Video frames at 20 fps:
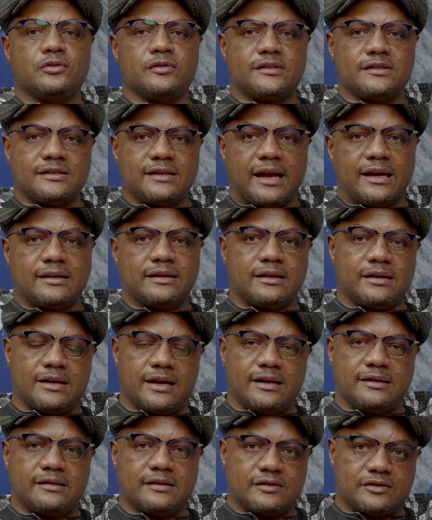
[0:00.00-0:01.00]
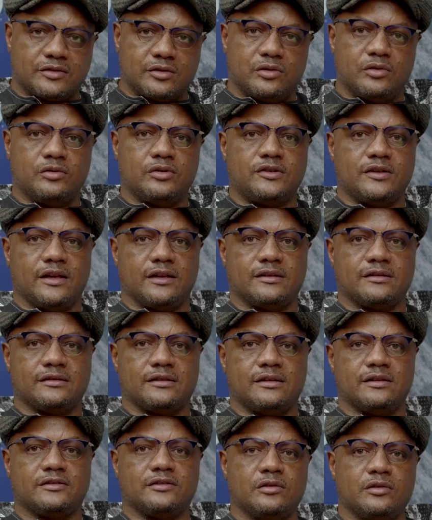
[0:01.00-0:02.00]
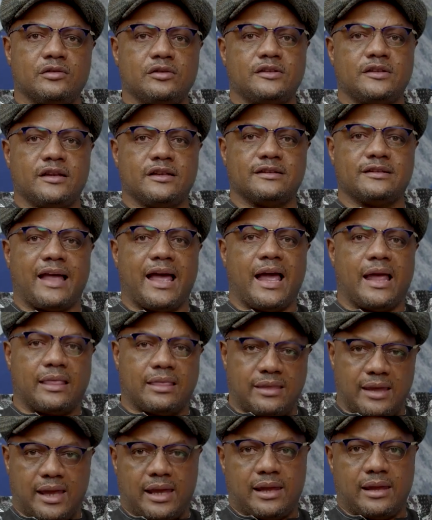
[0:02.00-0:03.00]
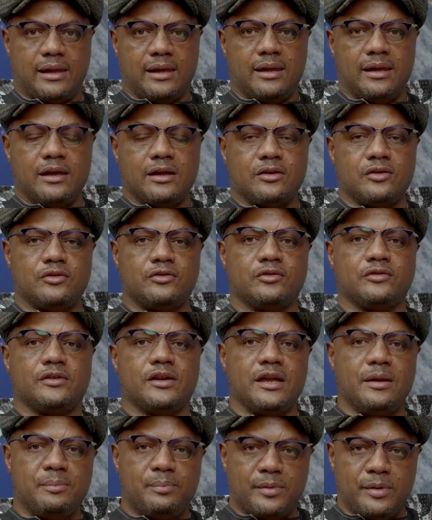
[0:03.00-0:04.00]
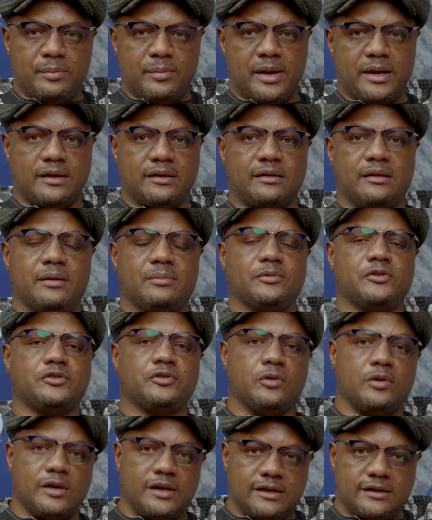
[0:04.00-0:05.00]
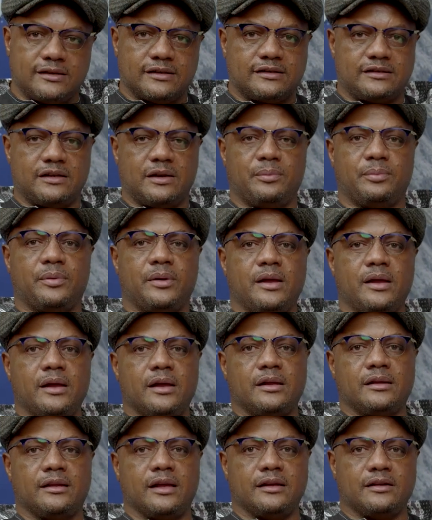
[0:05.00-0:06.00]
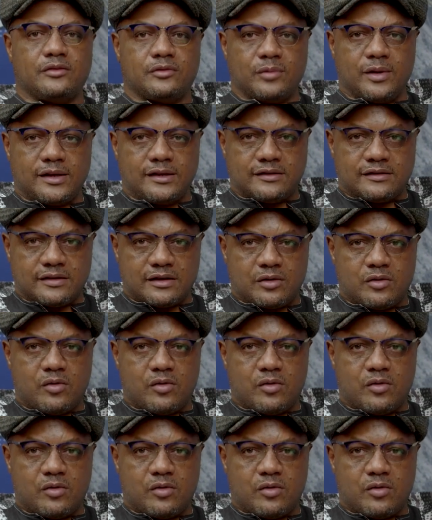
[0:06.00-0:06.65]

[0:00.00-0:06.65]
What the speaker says: should start creating solutions. The solutions are there. You should implement them. Show leadership. That is what is